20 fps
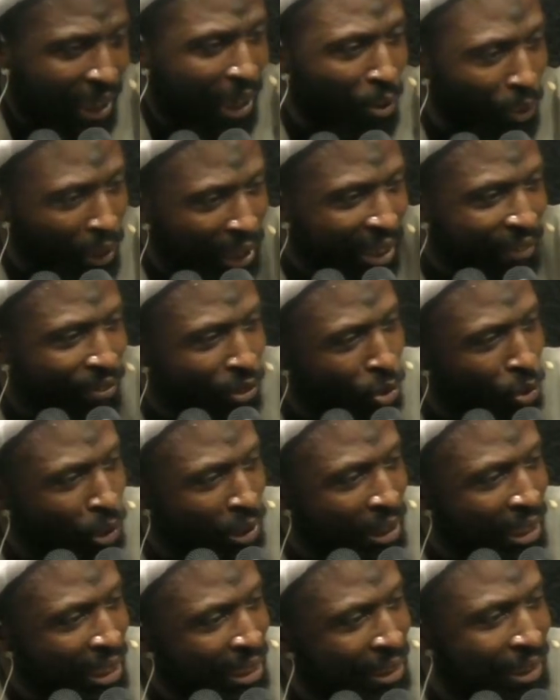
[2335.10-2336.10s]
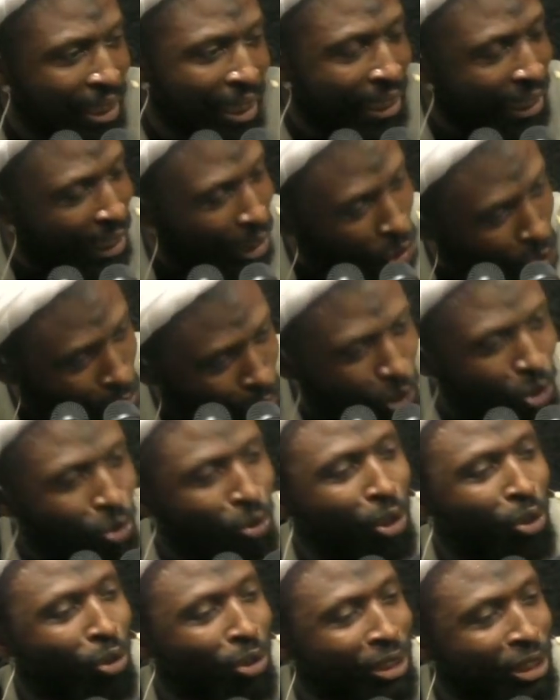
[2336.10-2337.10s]
we'll leave you with this and then tomorrow
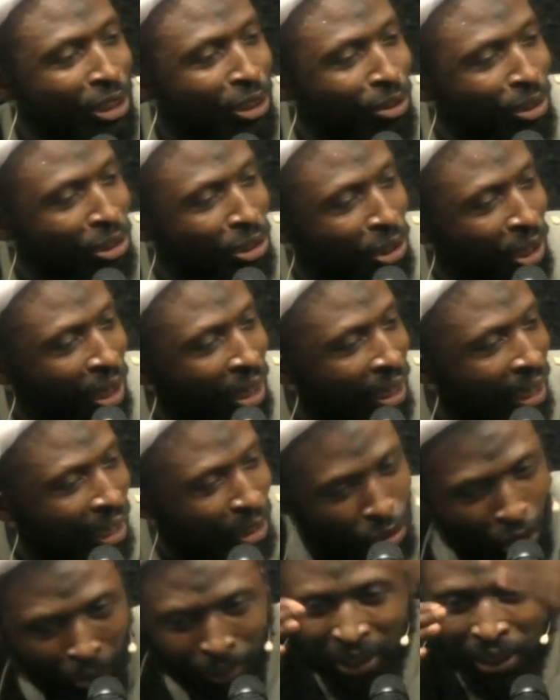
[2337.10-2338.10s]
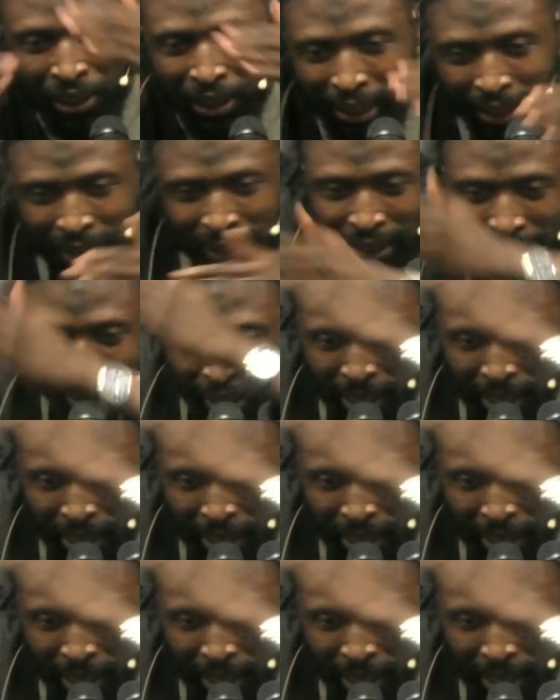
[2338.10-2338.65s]
we'll continue. Inshallah, it will be serious.